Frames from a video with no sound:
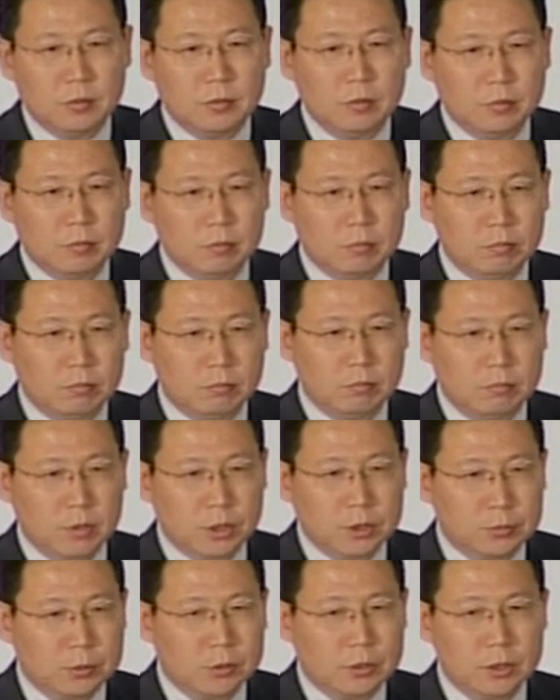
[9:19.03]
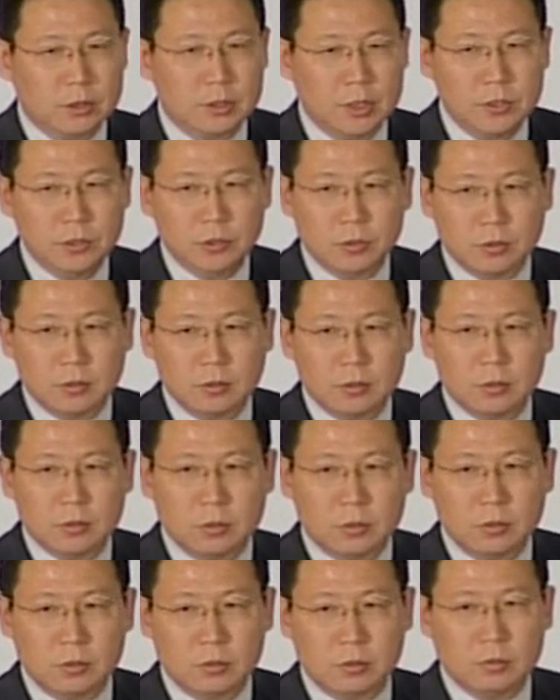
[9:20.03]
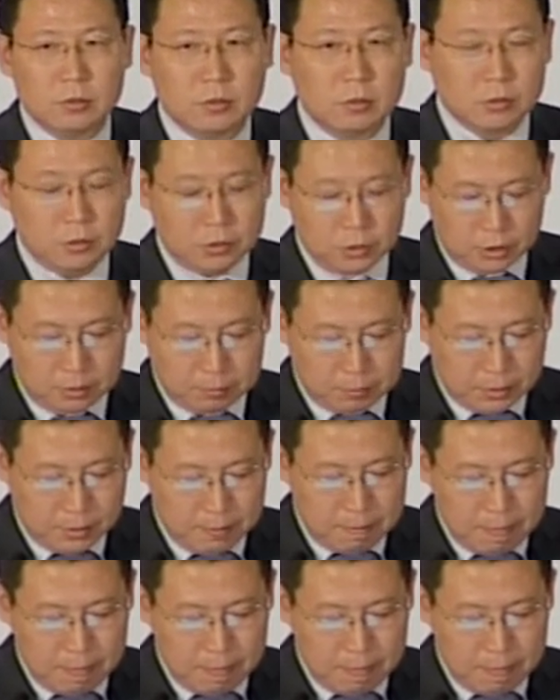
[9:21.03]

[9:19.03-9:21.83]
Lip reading: much more attention to Europe.